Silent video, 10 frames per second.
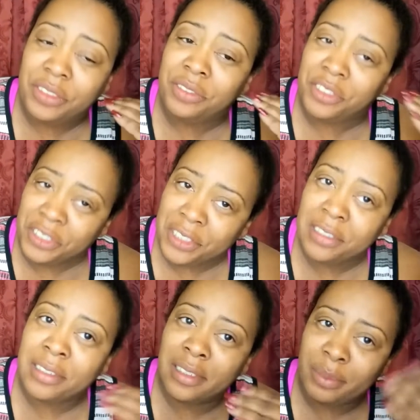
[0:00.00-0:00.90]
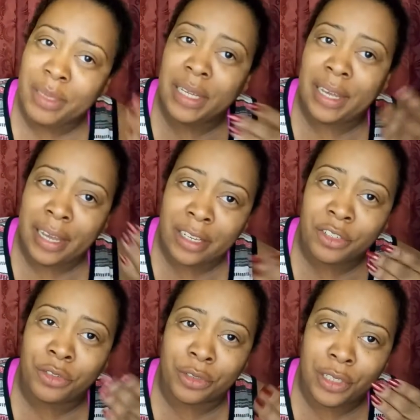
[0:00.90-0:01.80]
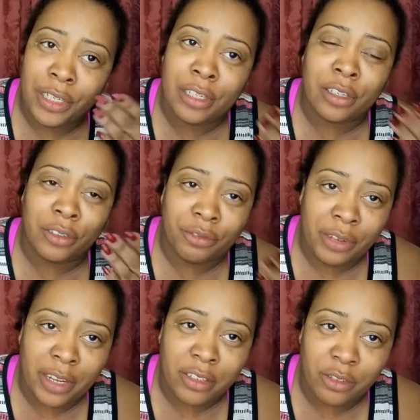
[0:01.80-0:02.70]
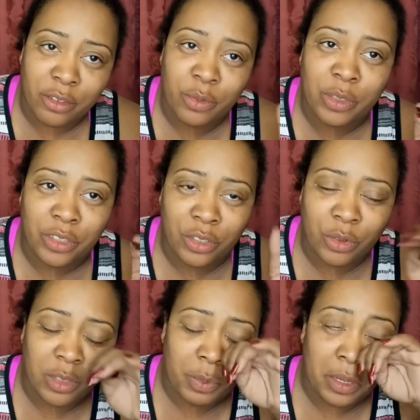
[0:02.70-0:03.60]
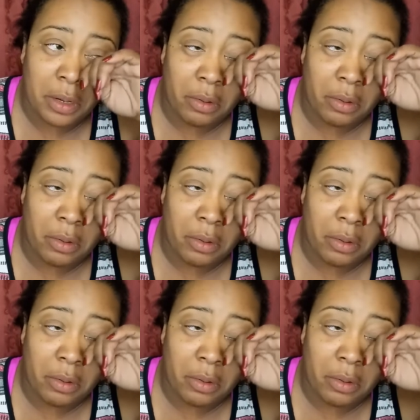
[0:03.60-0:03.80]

she is a little bit extra in the confessionals when she starts speaking out.